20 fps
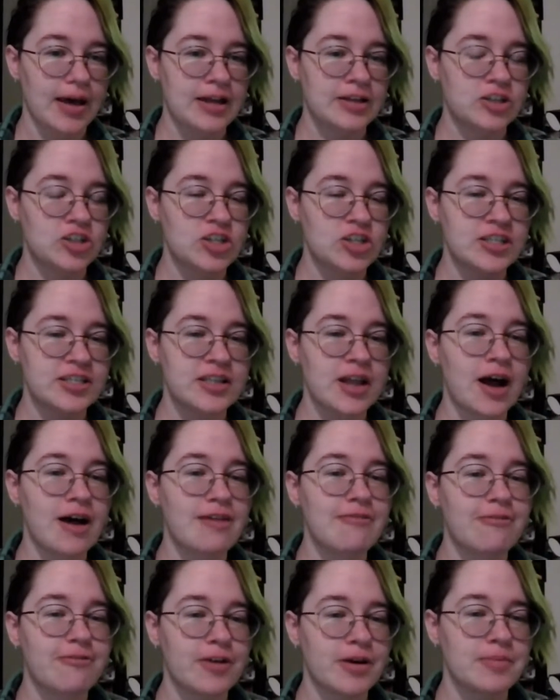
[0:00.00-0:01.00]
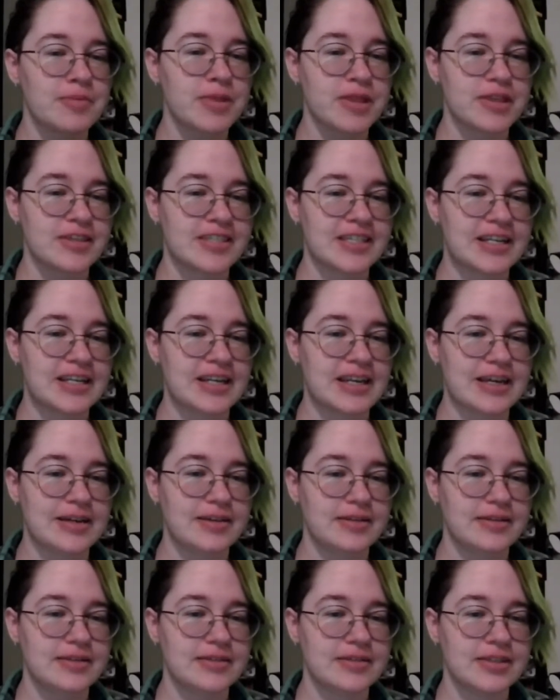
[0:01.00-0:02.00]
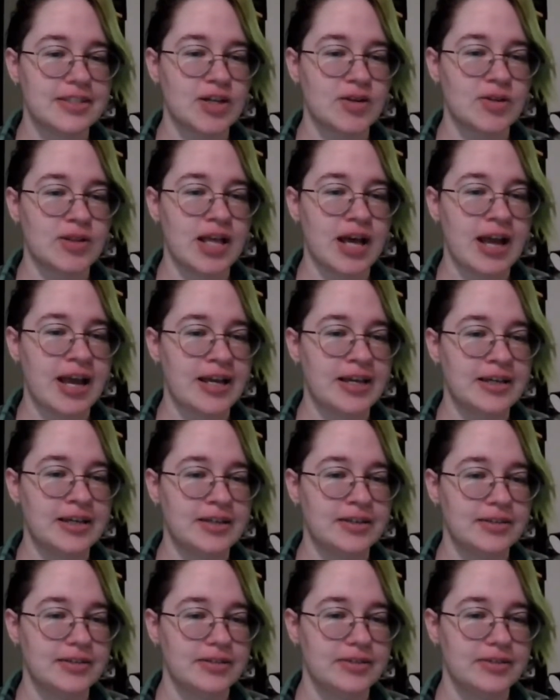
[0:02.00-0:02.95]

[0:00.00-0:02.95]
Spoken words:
and she's not from the city, so, like,